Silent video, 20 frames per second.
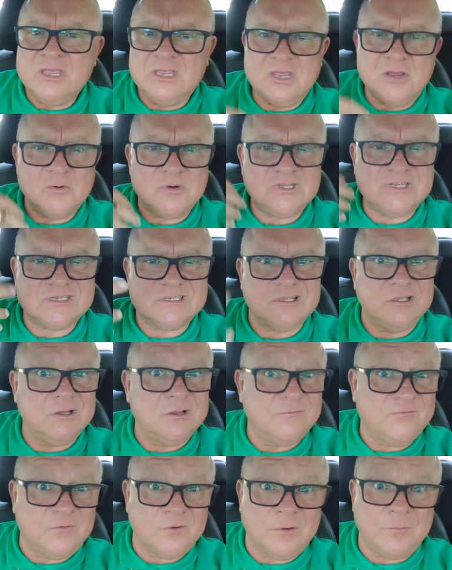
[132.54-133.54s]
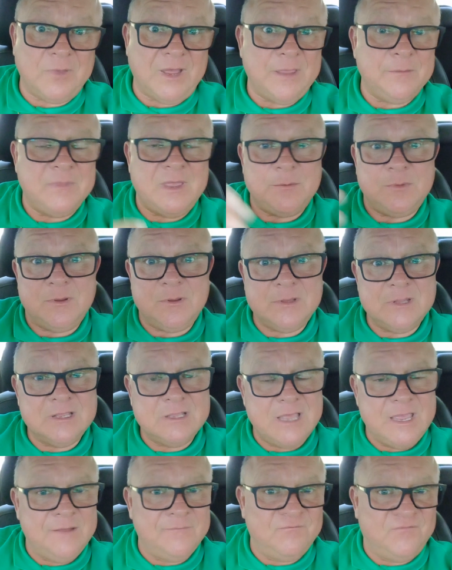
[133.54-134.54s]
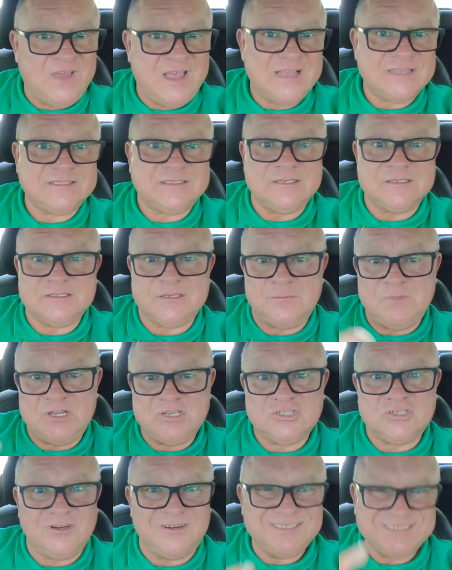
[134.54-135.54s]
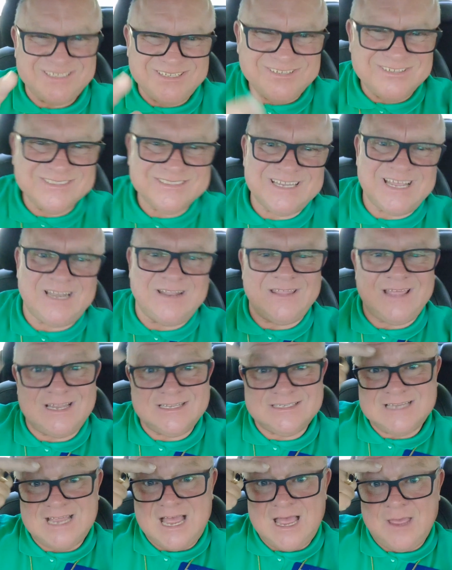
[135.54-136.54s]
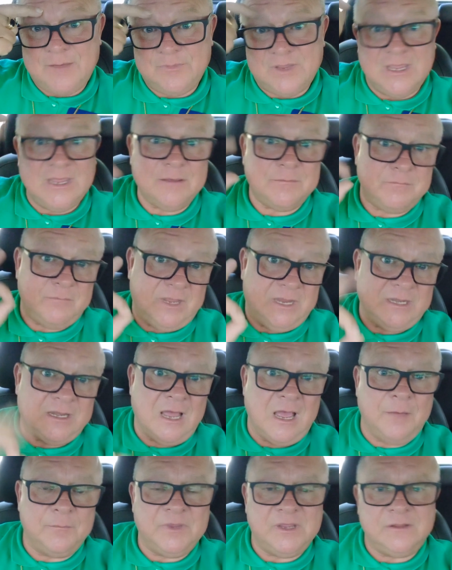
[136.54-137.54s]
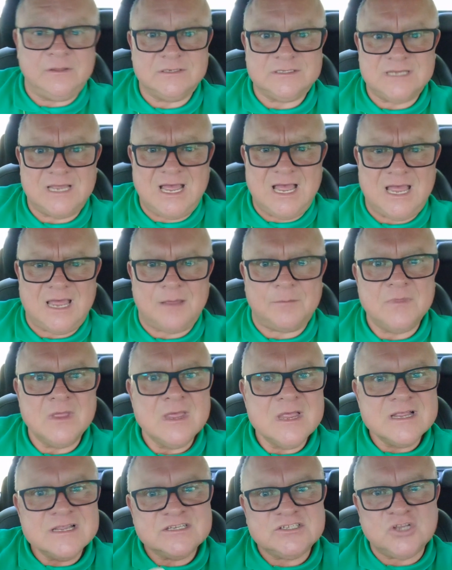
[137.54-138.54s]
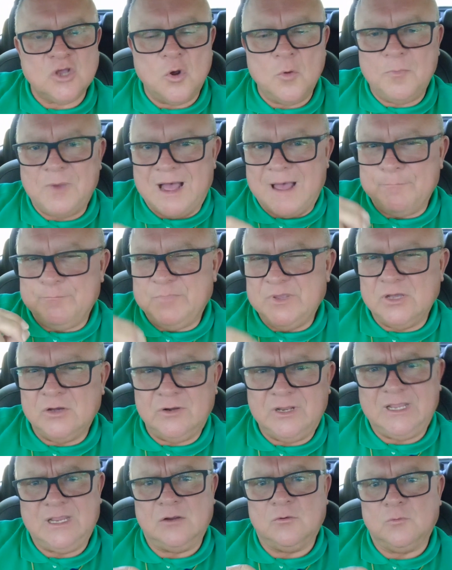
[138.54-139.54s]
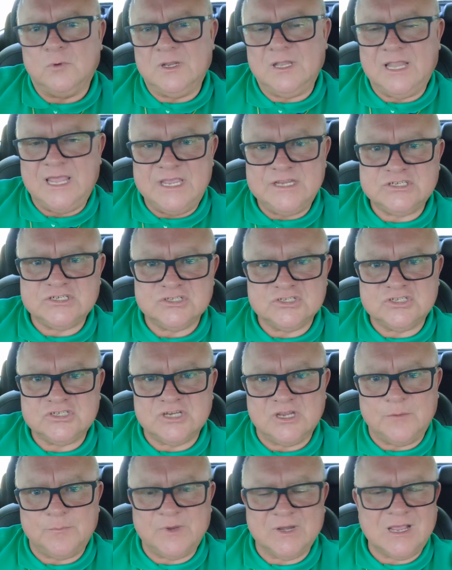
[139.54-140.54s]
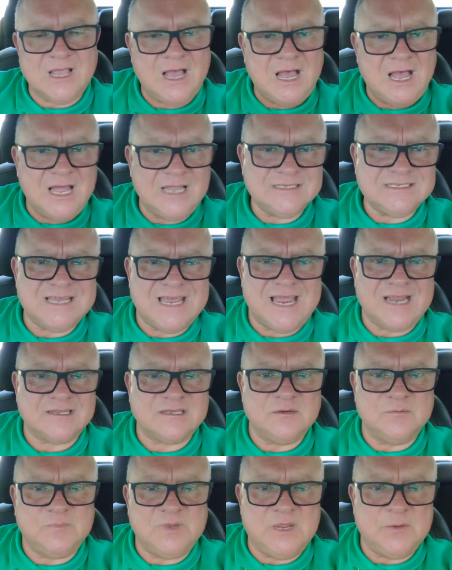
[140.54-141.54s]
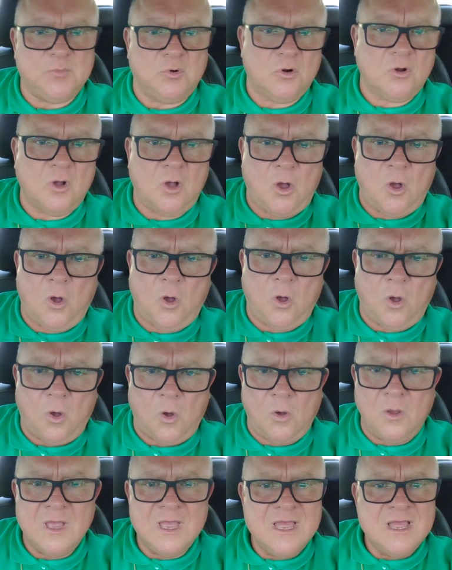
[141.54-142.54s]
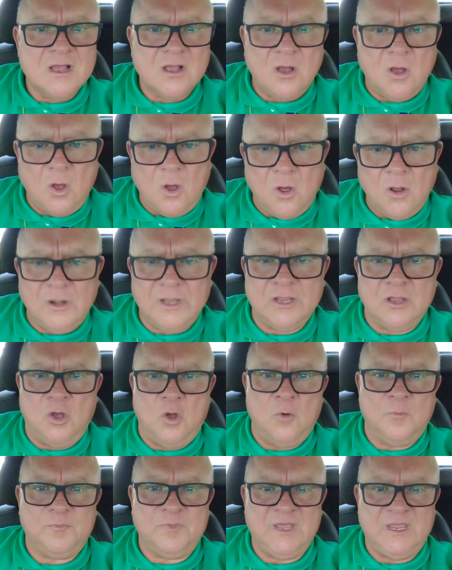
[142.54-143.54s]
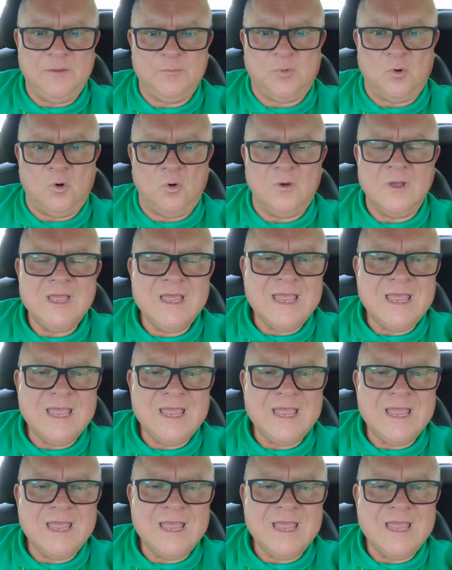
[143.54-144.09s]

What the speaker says: You were just looking for to maybe invest in some insurance. And you said at that time, it may not be the time. So by building a relationship and contacting people, calling on people,